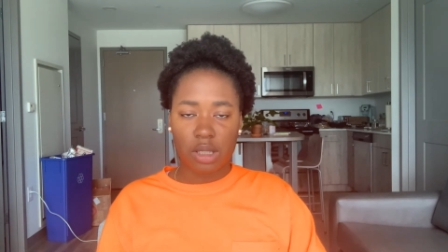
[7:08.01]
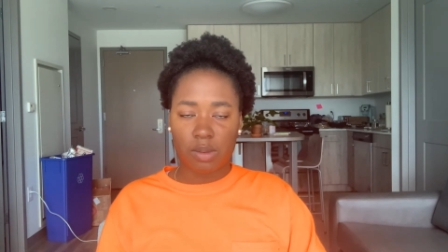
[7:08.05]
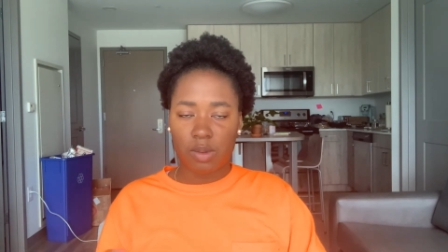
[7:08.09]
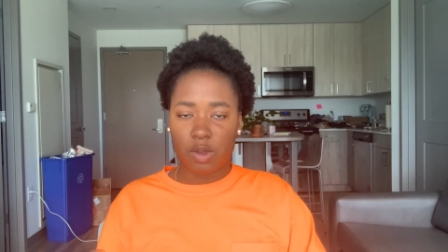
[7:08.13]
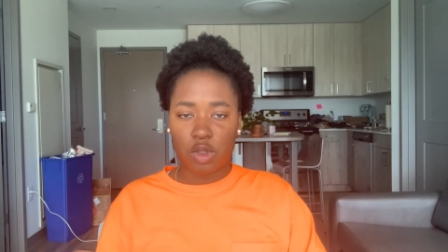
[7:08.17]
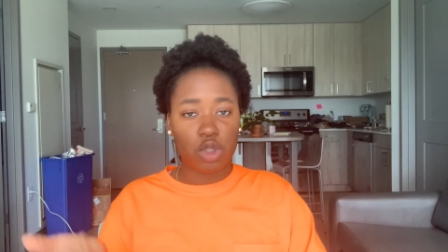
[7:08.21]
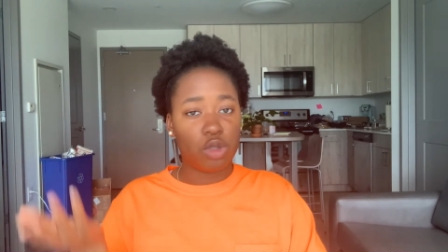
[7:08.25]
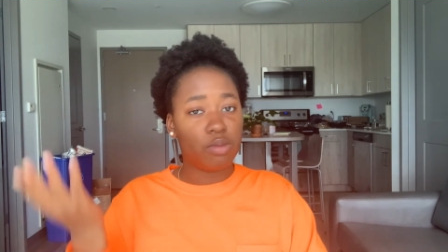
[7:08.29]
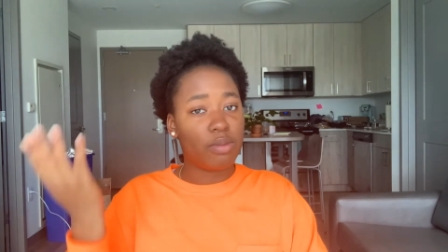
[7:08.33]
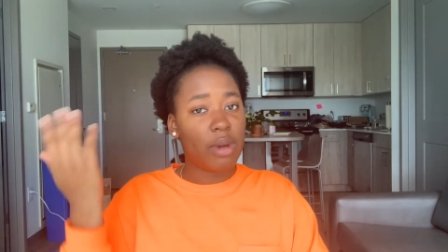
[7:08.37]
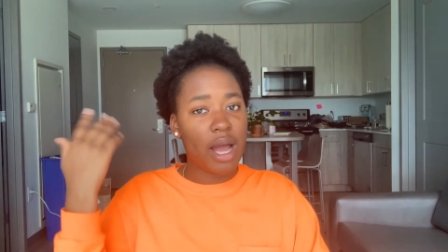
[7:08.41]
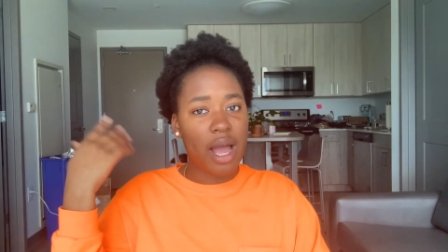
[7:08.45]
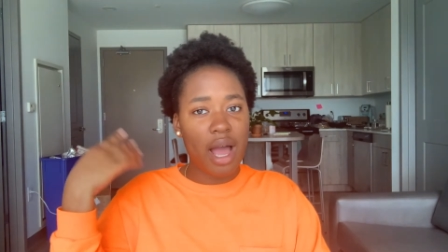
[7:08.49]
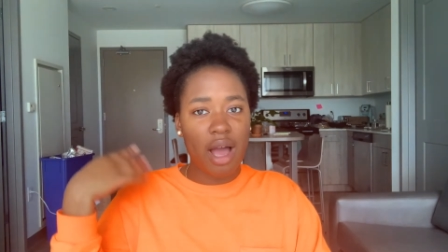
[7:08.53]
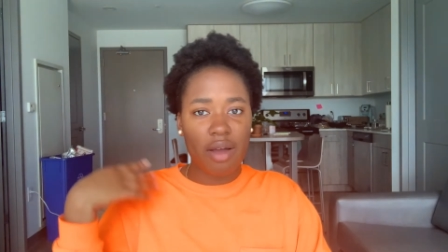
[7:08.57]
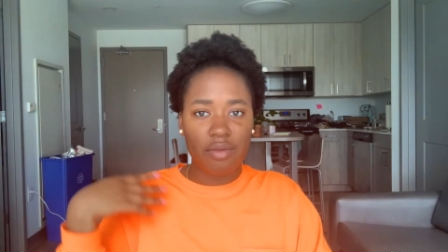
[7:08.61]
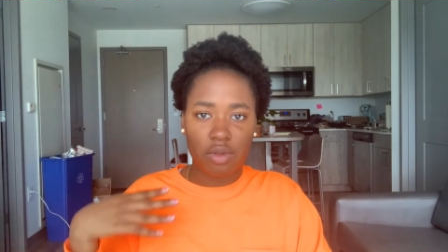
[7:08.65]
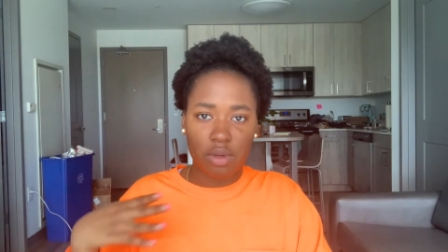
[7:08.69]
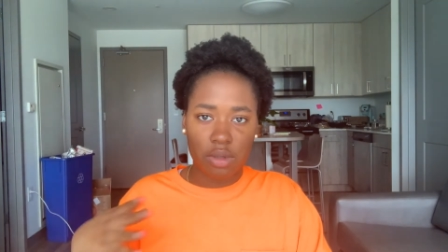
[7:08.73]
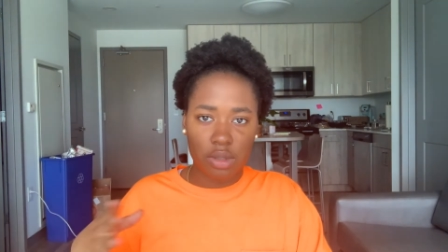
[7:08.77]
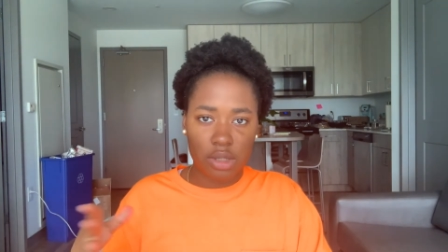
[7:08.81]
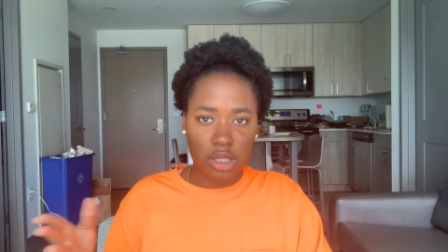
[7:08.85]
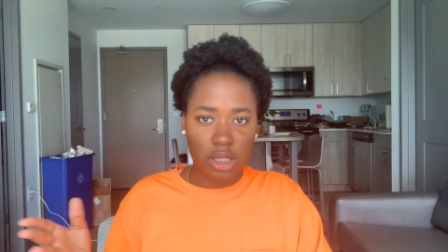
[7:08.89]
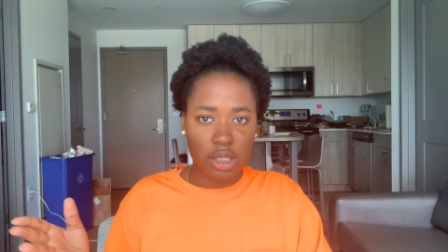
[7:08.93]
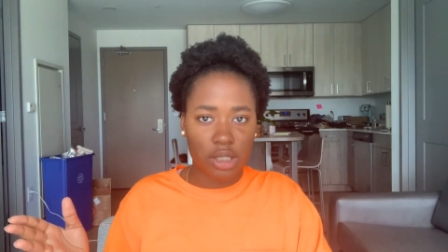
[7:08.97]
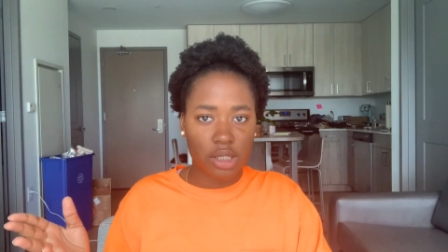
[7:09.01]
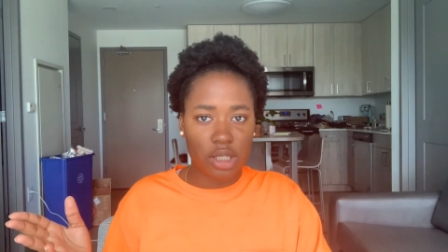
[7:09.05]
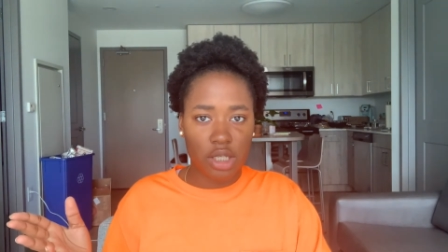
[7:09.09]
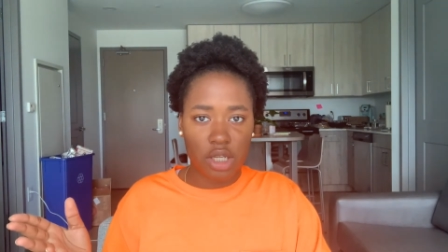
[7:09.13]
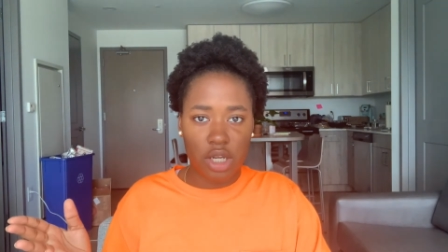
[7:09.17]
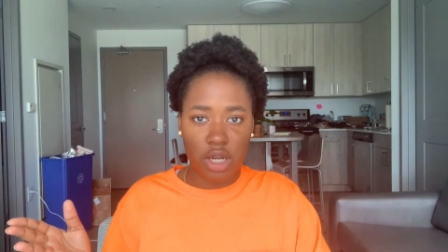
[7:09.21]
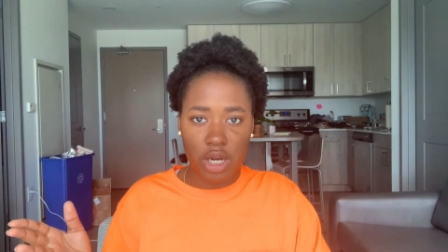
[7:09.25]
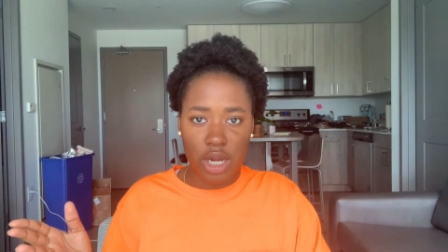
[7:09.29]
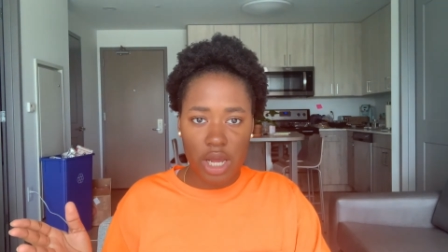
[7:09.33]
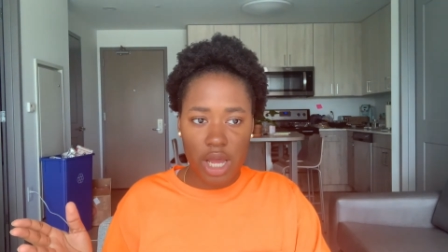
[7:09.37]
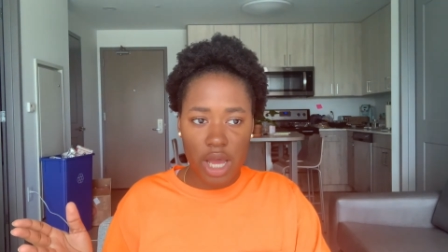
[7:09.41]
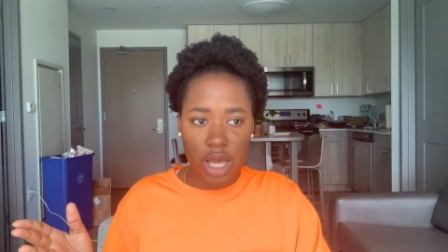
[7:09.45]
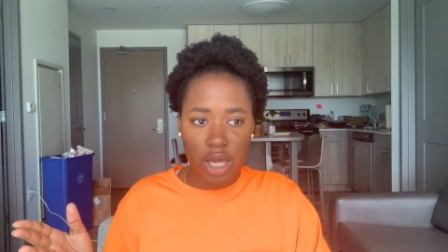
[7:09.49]
but you might have those things in
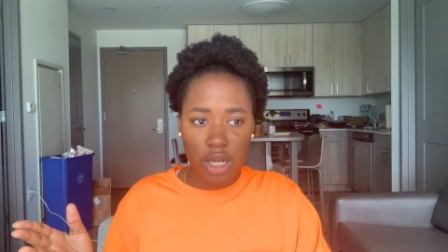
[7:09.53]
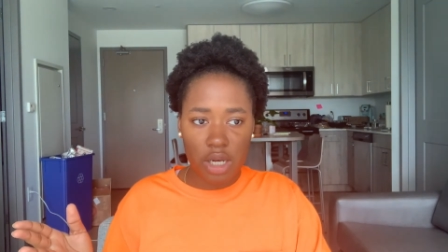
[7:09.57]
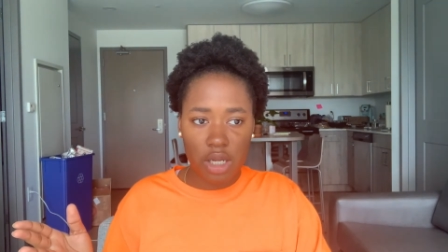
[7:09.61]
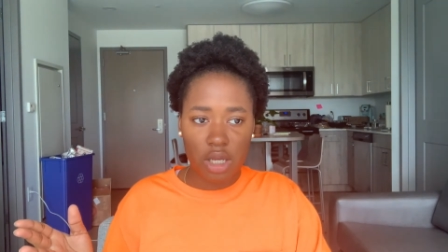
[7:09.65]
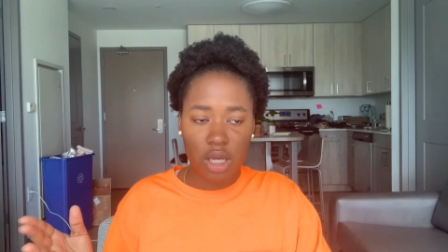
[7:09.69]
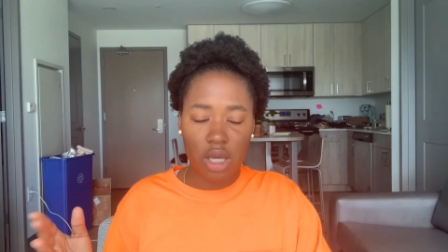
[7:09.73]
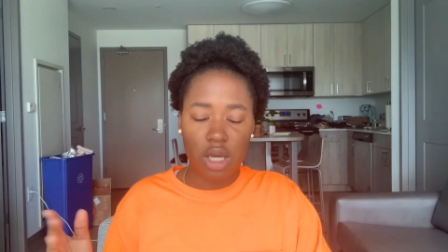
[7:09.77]
your head.